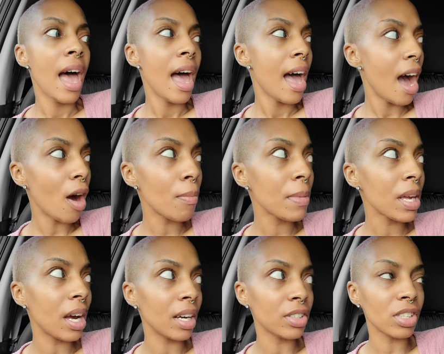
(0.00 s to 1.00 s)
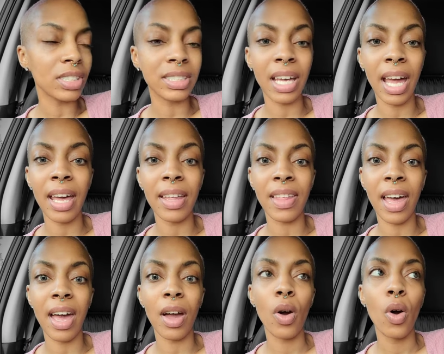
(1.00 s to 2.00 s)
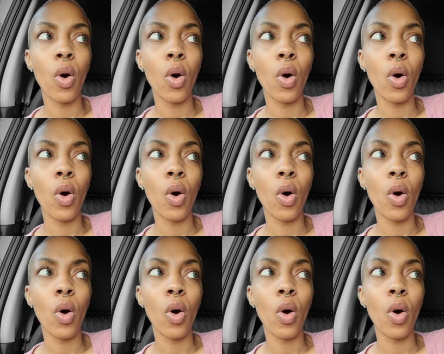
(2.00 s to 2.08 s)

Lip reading: help me understand that